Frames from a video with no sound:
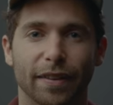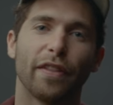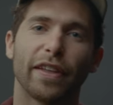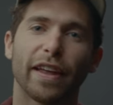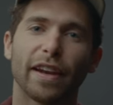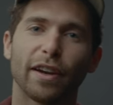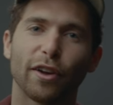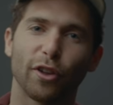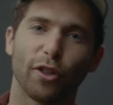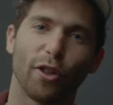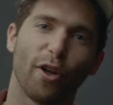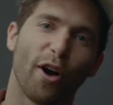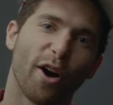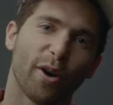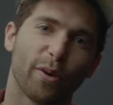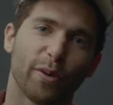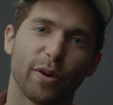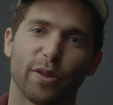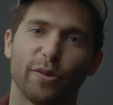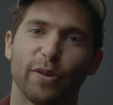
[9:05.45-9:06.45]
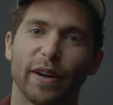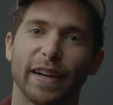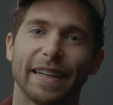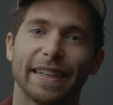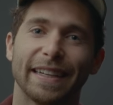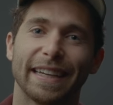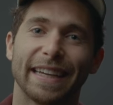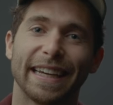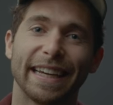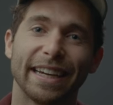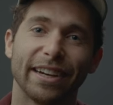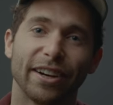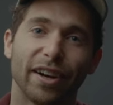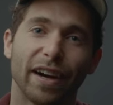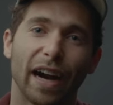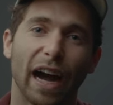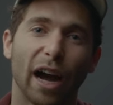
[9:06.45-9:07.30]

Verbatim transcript: And then along with renting gear,